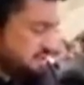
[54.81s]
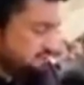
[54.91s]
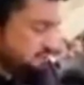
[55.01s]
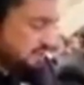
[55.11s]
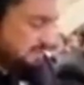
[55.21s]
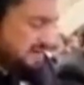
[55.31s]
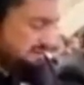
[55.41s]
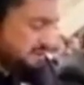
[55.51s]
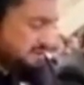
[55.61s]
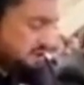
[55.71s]
for the
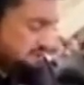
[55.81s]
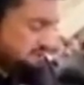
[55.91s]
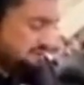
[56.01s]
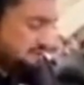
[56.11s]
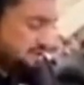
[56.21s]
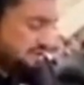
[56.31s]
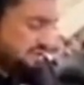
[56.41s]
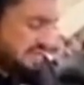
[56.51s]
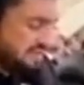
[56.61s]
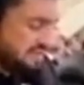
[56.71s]
benefit of refugees
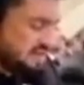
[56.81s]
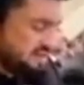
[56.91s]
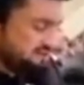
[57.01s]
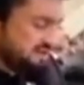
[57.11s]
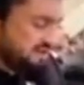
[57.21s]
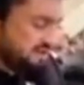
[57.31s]
in the country.